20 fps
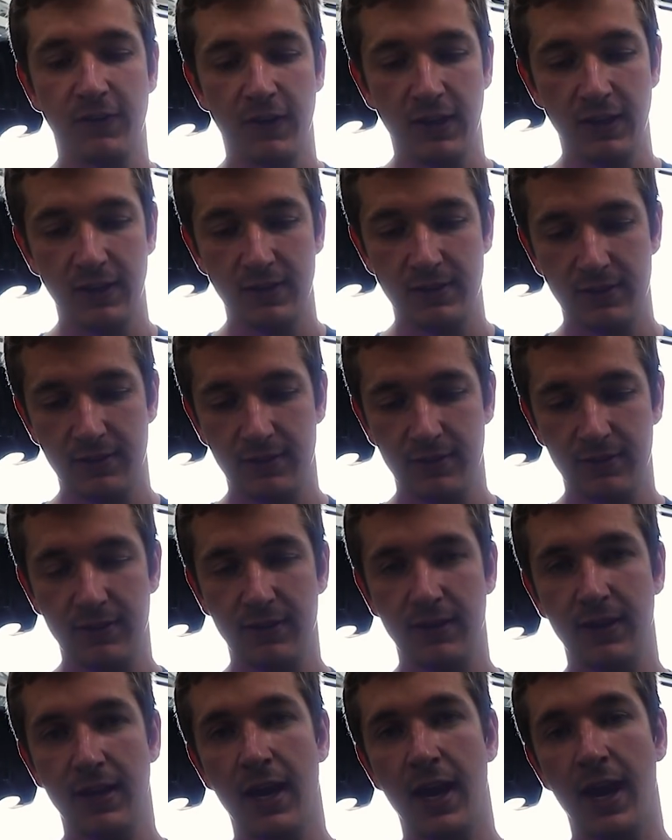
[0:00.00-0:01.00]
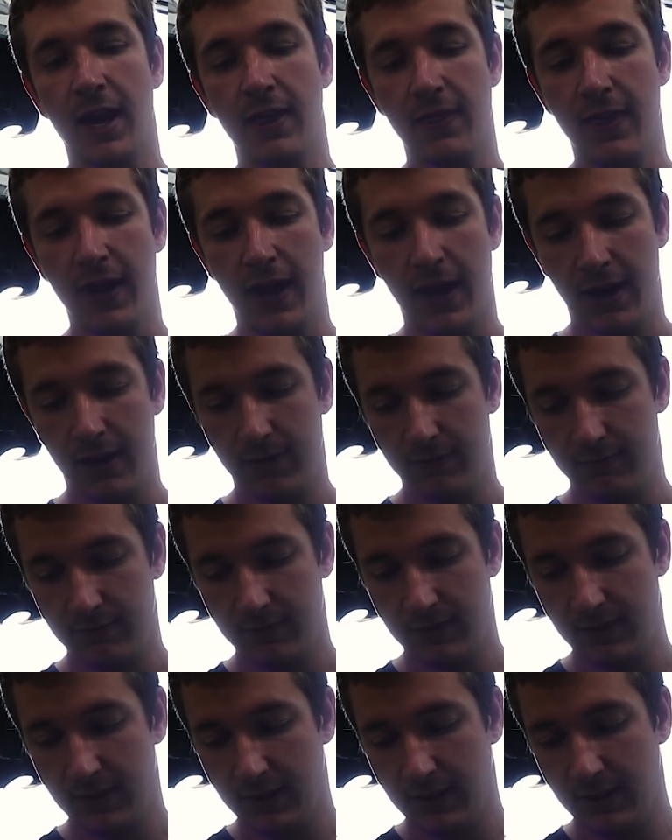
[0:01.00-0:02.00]
feet, and they're
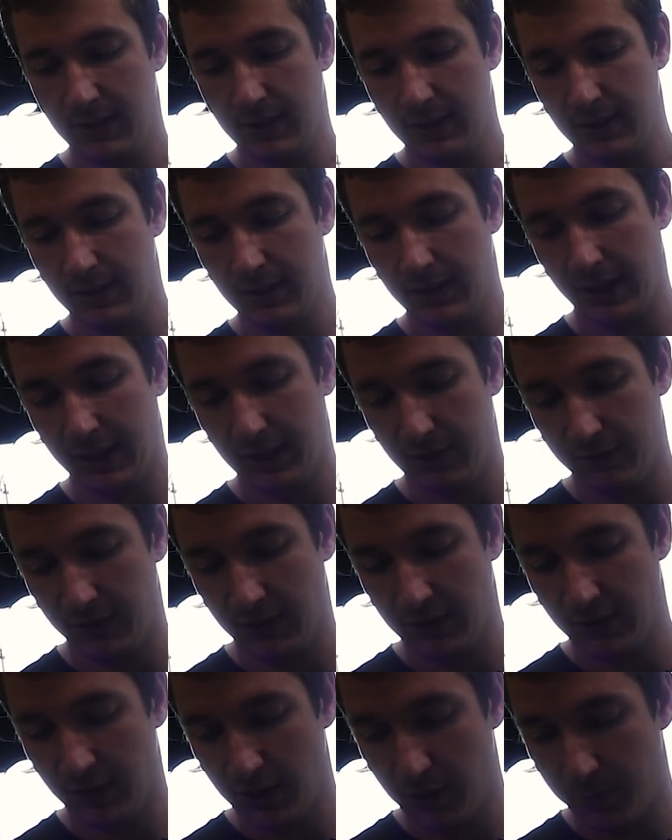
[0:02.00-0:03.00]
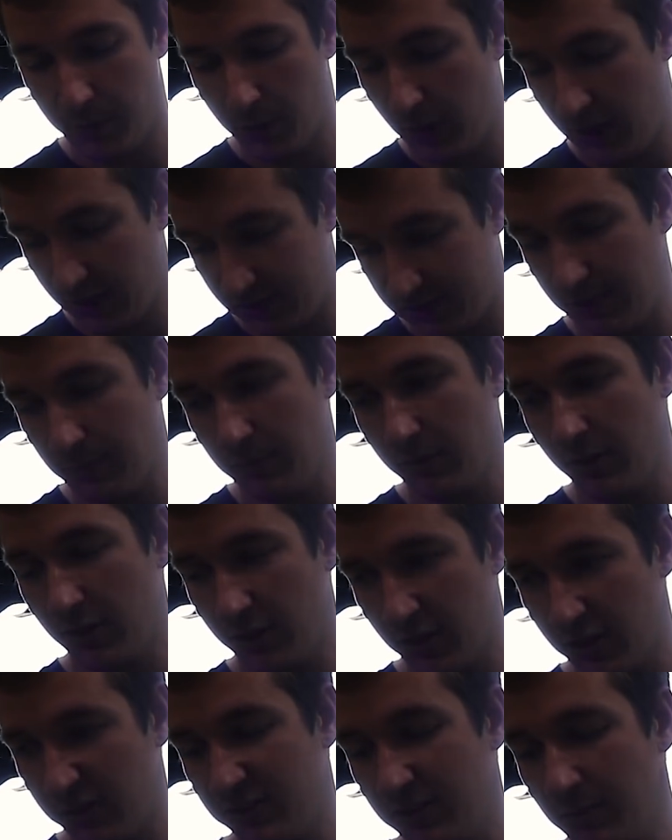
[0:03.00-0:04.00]
like a thing that you put it,
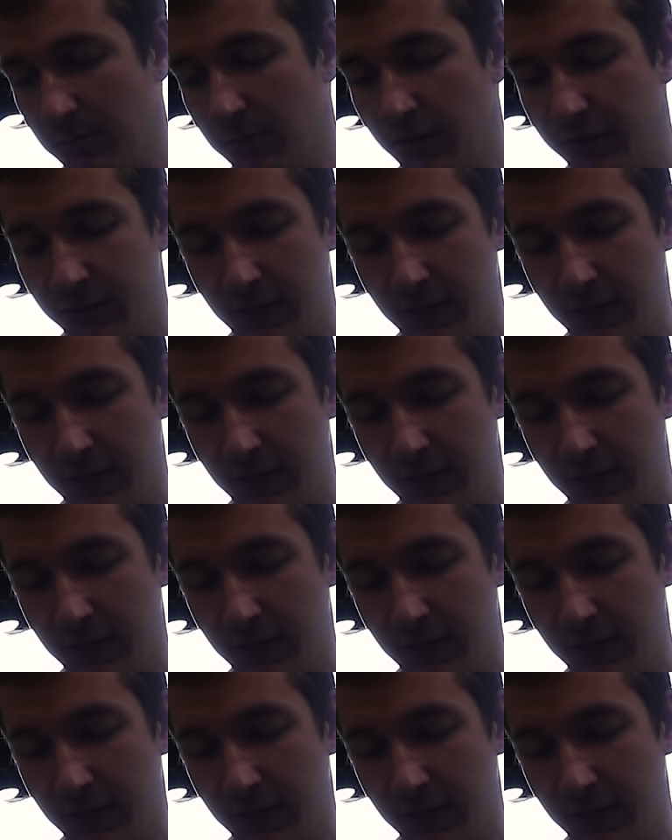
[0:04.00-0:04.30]
a similar